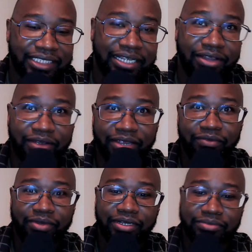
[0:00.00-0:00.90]
All right,
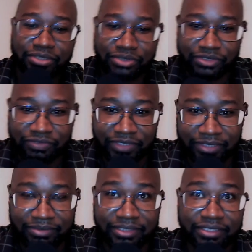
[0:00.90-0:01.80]
what up, YouTube
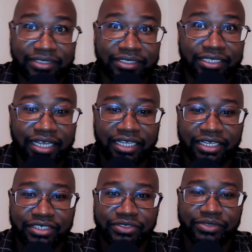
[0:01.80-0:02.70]
family? How
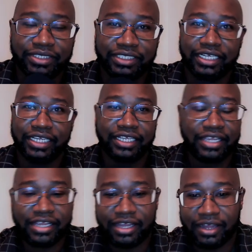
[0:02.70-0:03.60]
y'all doing today?
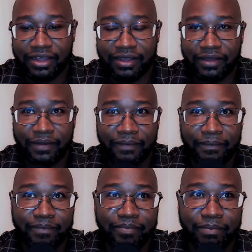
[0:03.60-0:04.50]

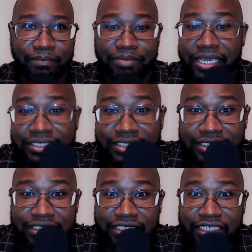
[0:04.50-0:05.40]
Um,
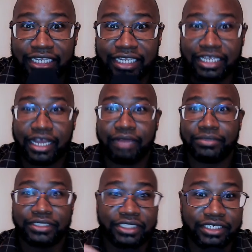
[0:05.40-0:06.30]
basically, I'm
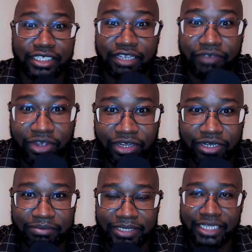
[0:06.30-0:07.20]
just here to give y'all
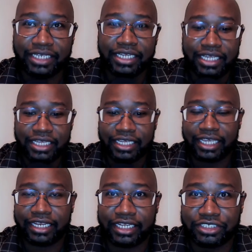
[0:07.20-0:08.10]
an update
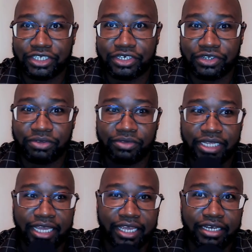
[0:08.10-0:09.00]
and let y'all know
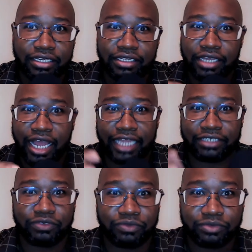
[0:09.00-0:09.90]
that
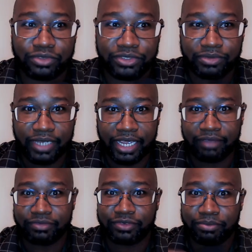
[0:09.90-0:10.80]
I do
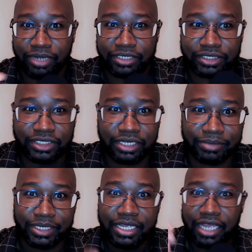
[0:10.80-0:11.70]
have projects
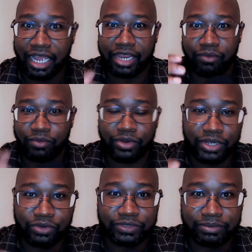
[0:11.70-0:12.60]
coming. I am
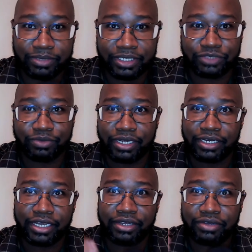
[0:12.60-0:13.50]
working on some things right
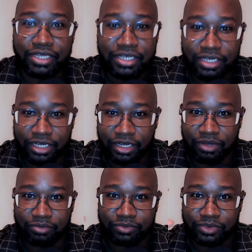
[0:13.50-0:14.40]
now.
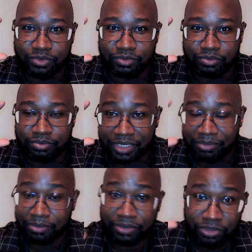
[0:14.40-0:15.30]
Um, me and
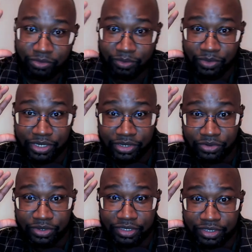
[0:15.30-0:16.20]
my brother, we're working
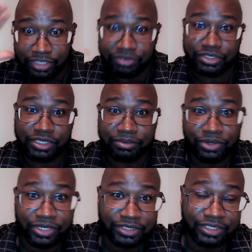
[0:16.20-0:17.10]
on Theoracy
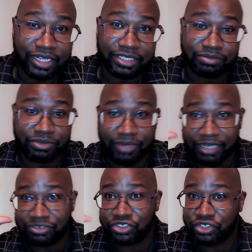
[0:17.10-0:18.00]
merchandise. We're gonna
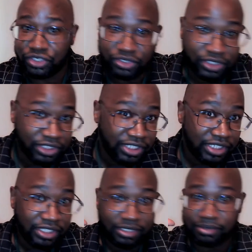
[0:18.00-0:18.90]
have shirts,
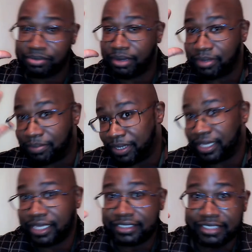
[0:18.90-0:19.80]
probably
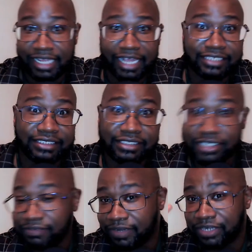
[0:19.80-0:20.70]
pants and hats and
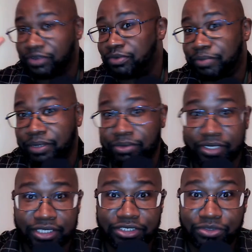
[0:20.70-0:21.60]
stuff. I know people
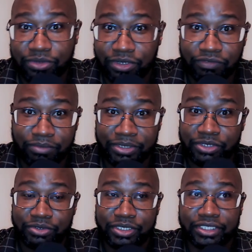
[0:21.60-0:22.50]
think it's too early for me to
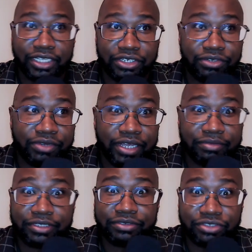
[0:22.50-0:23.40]
do this. Like, you don't have
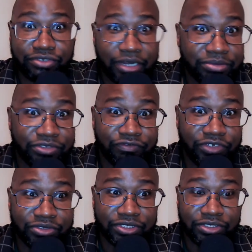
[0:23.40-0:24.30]
enough subscribers or
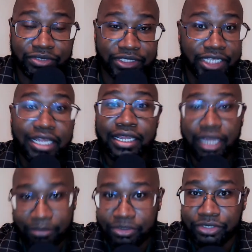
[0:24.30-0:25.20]
views to do this.
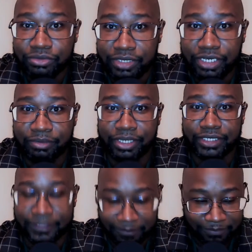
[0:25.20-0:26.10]
I'm gonna do it anyways.